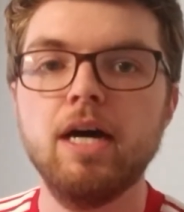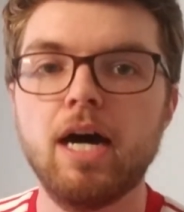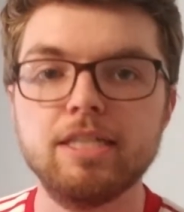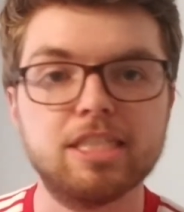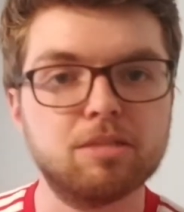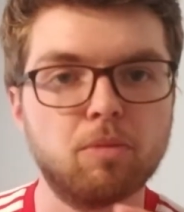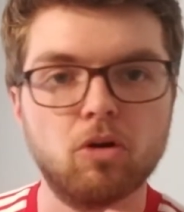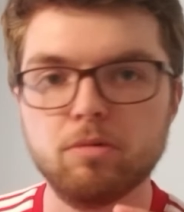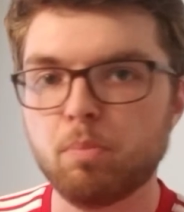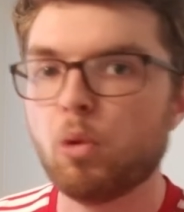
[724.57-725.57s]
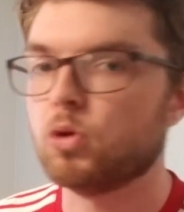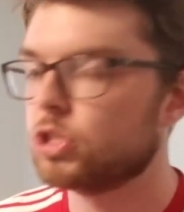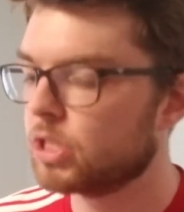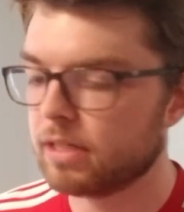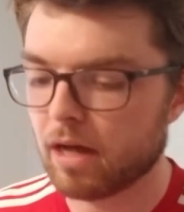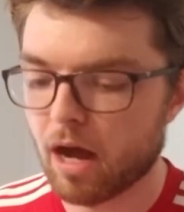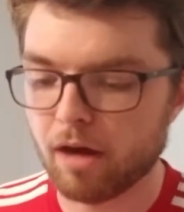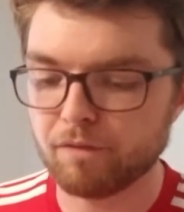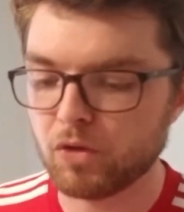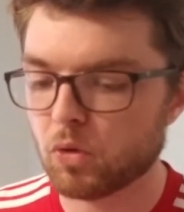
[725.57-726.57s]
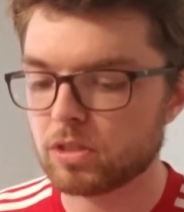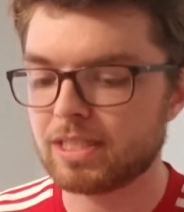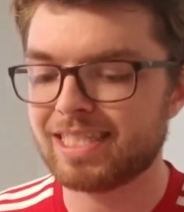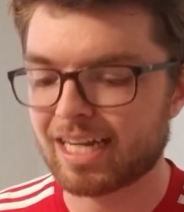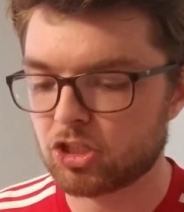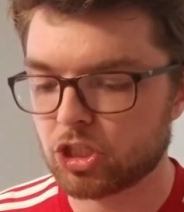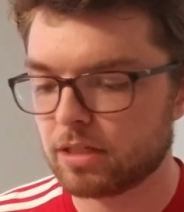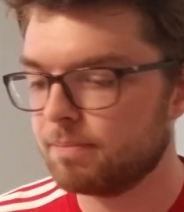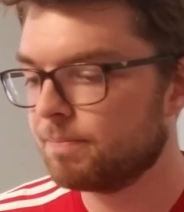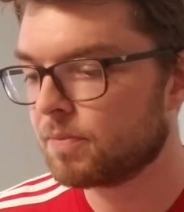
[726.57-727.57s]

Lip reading: a small portion of your section.